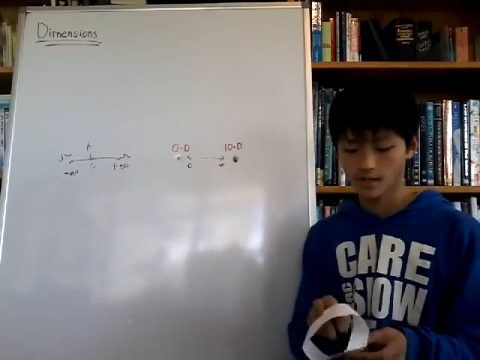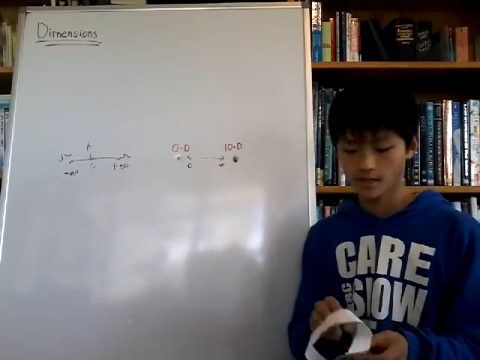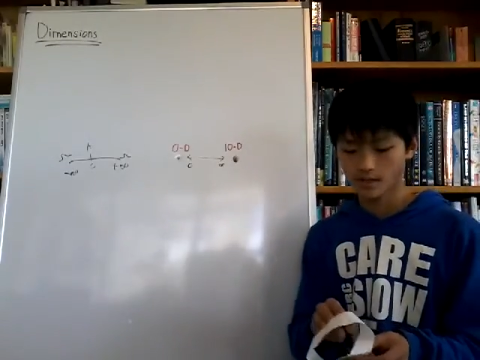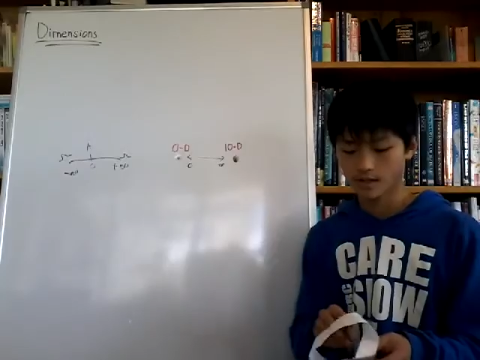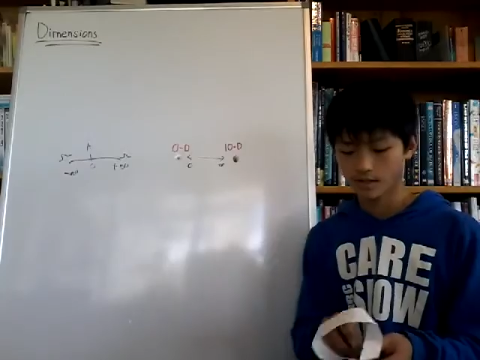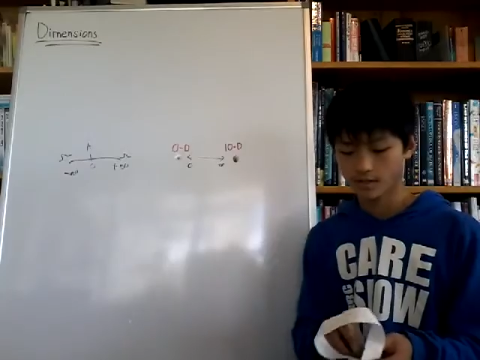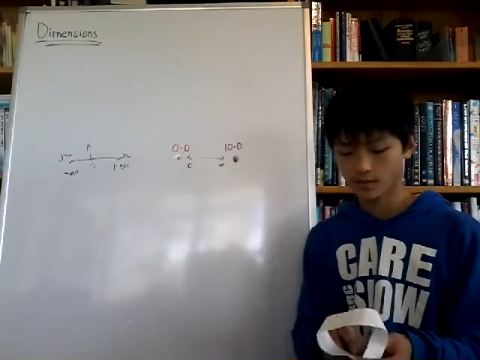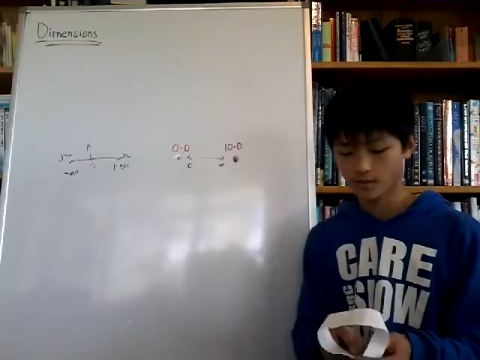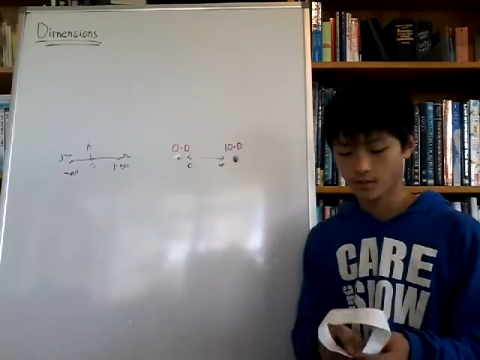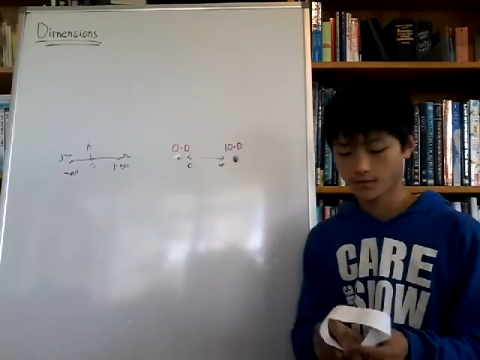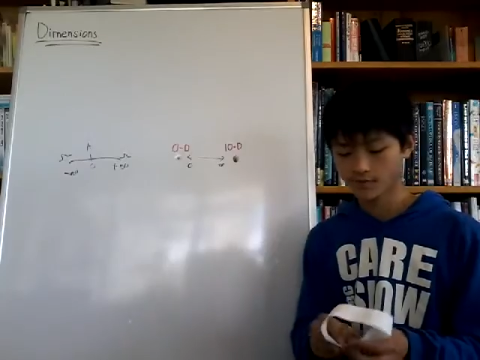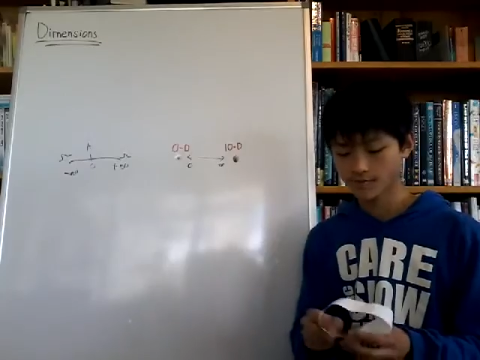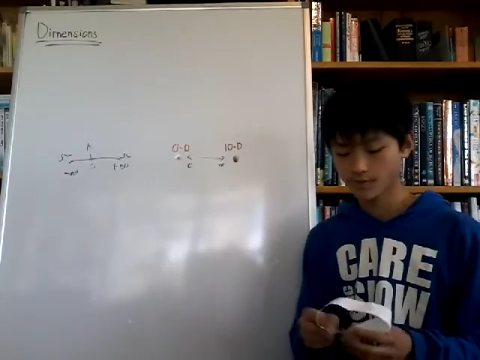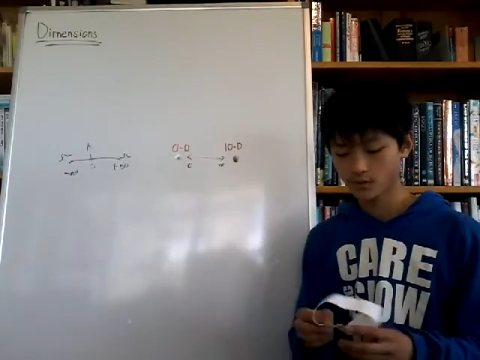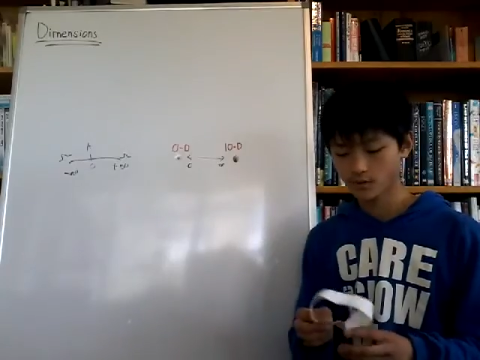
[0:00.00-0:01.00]
then
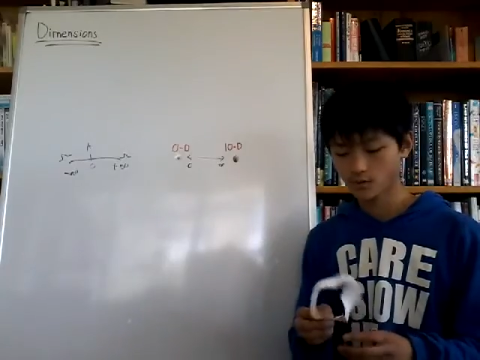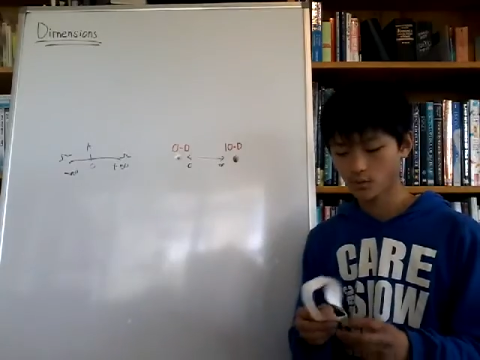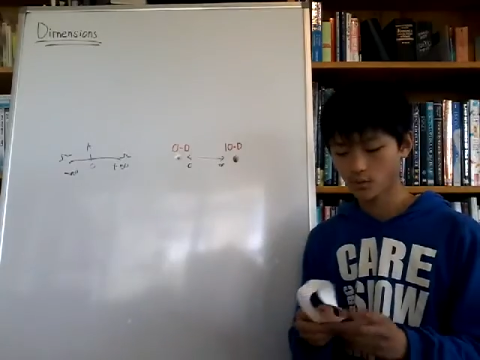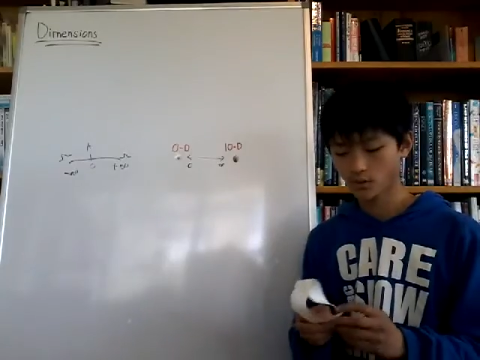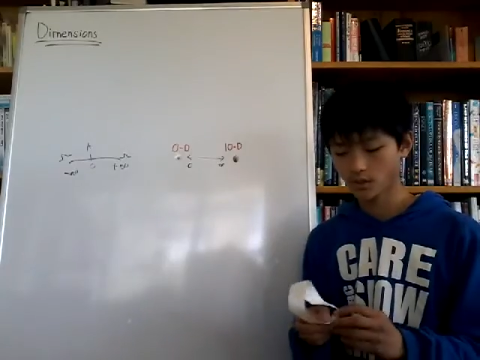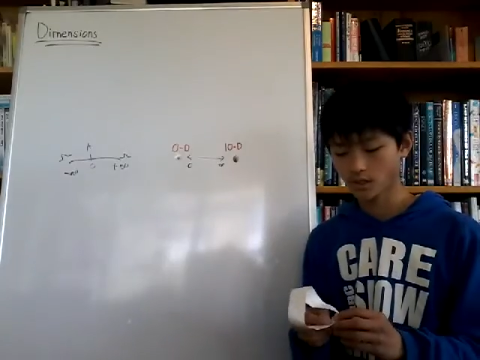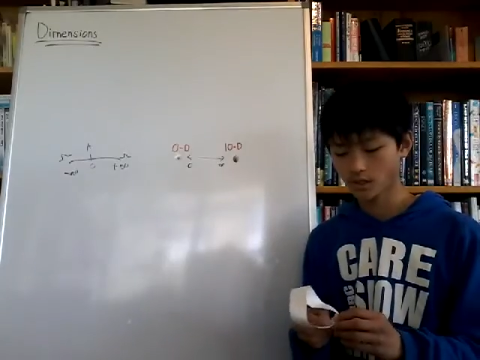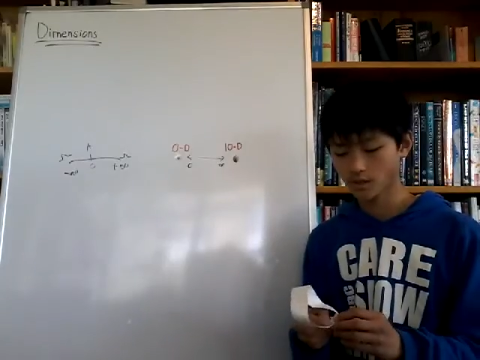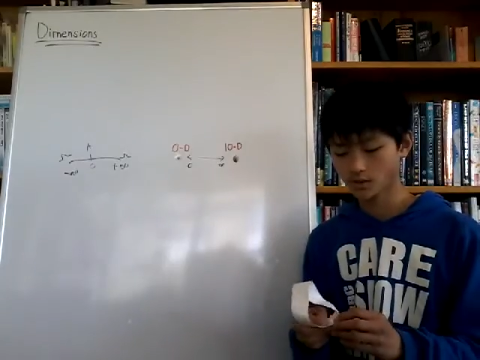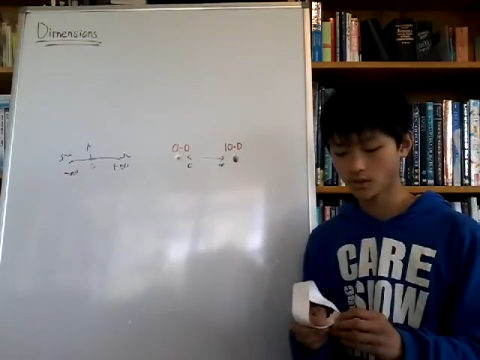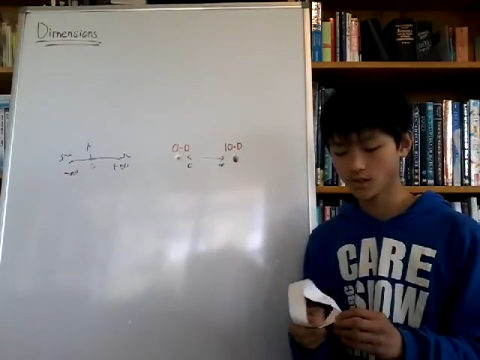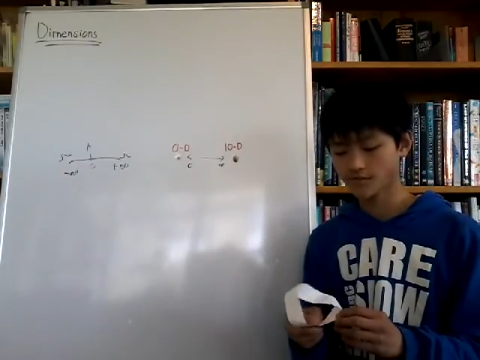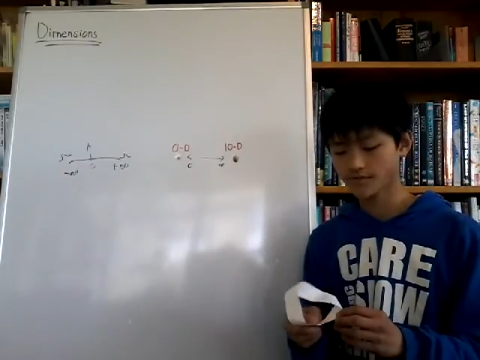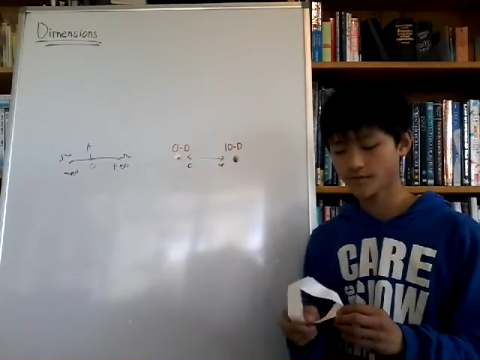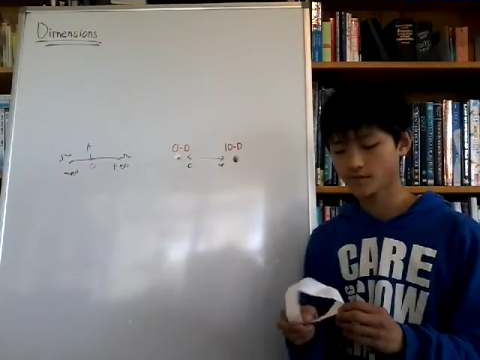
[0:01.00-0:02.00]
if it was walking, it would
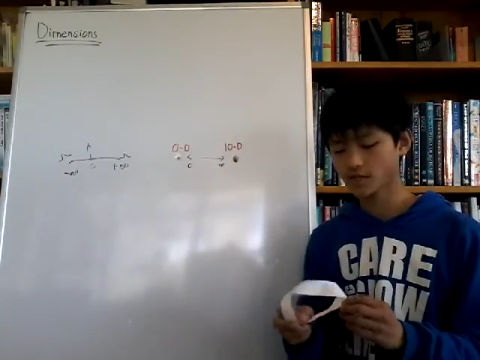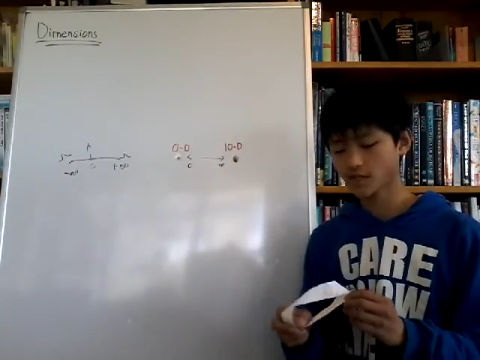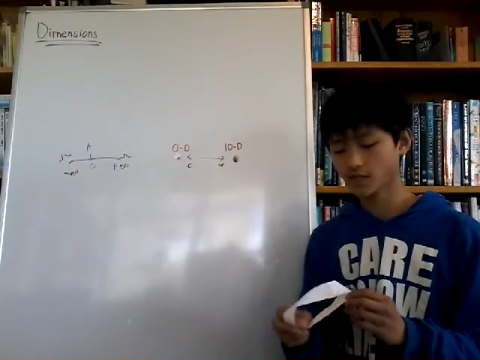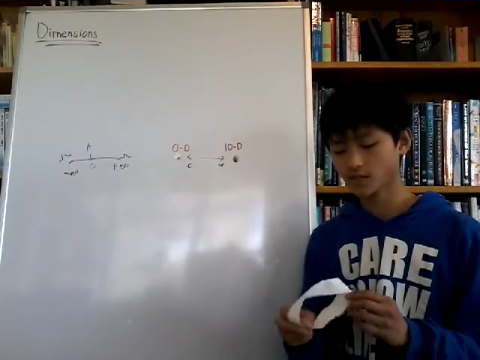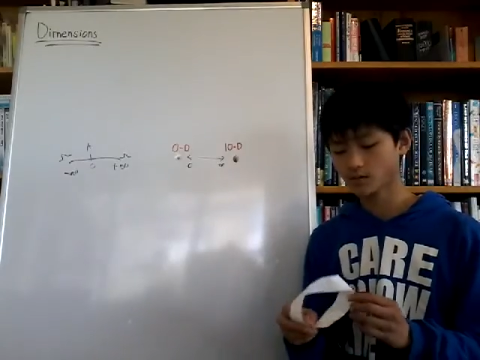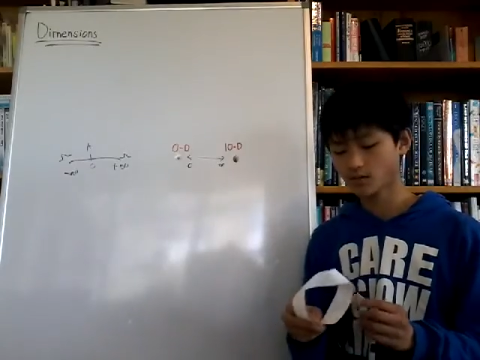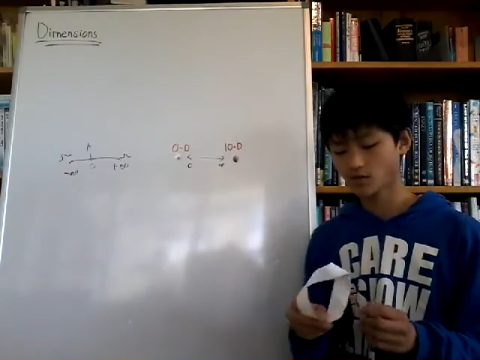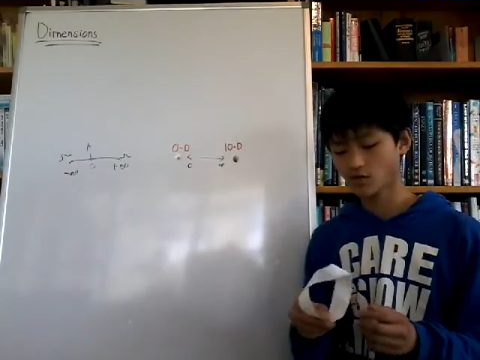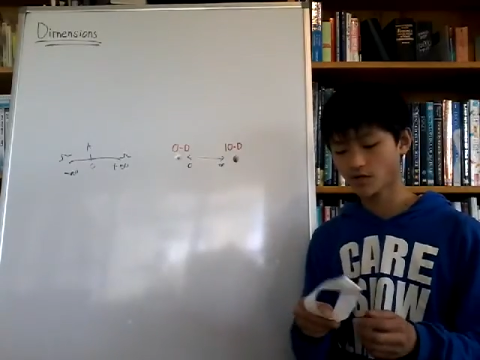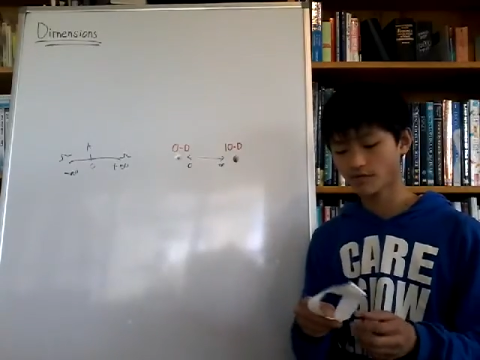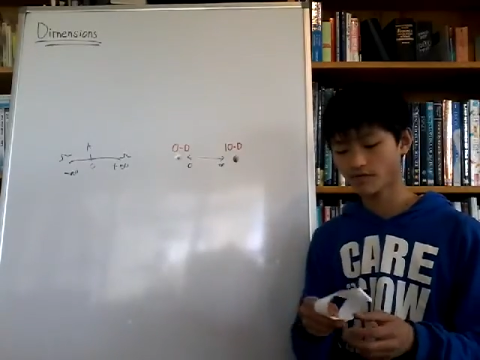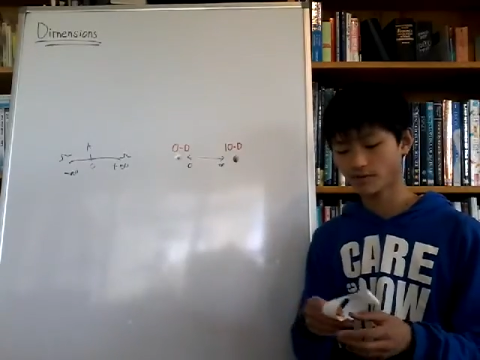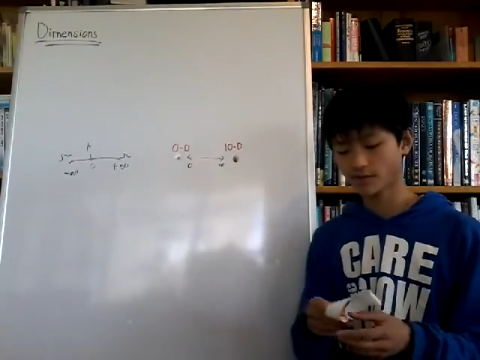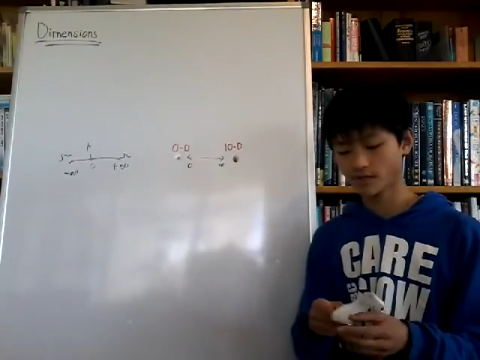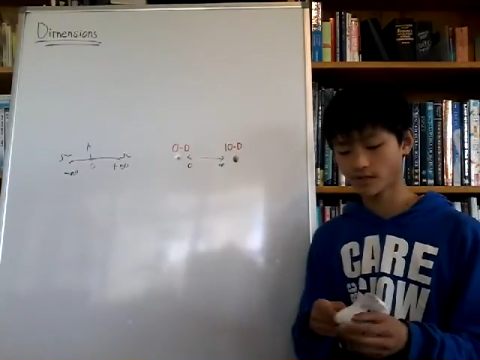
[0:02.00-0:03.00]
just feel like it was
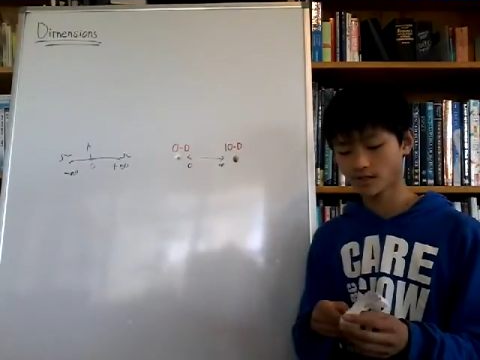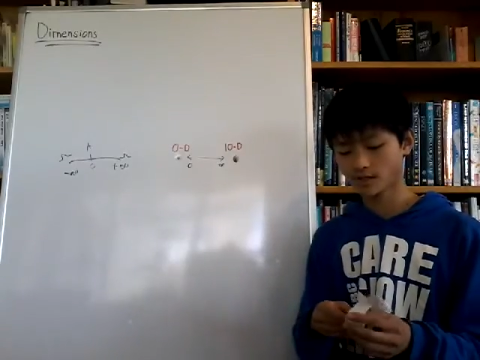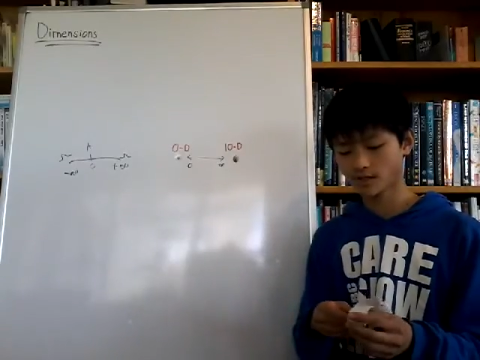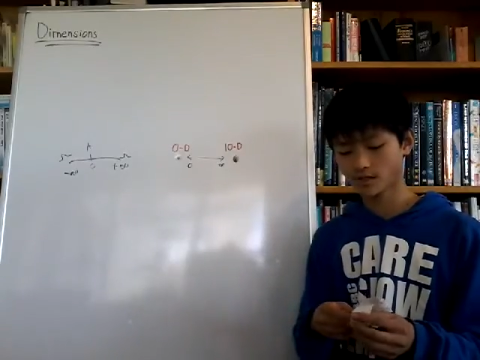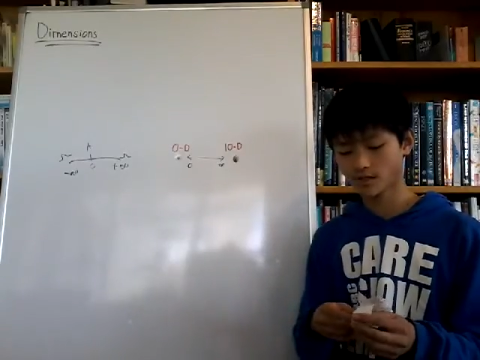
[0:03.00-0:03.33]
travelling in